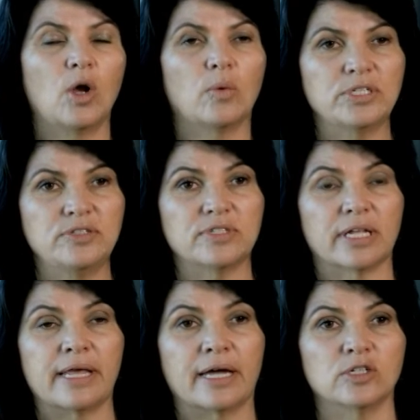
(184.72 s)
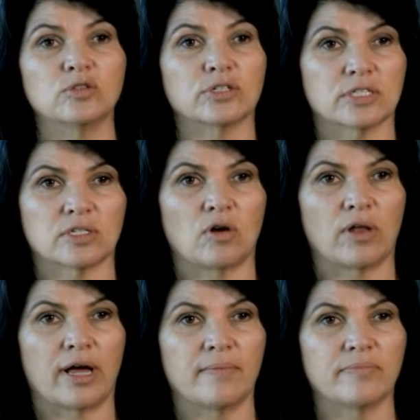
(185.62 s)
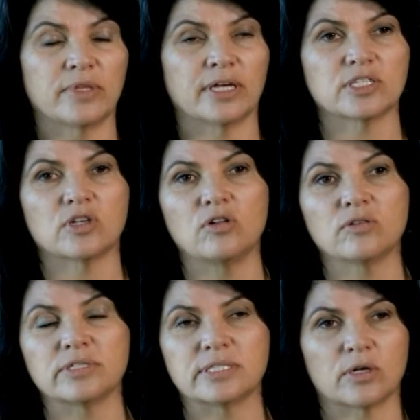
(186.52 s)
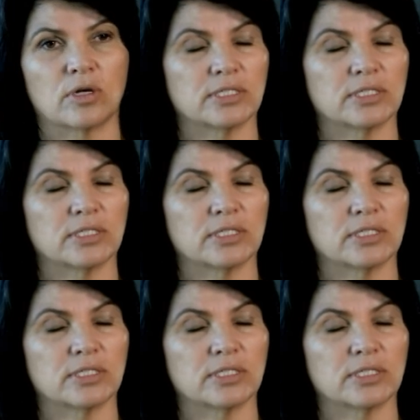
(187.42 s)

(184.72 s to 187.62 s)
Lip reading: Once you've done that, you look at solar. Now, solar is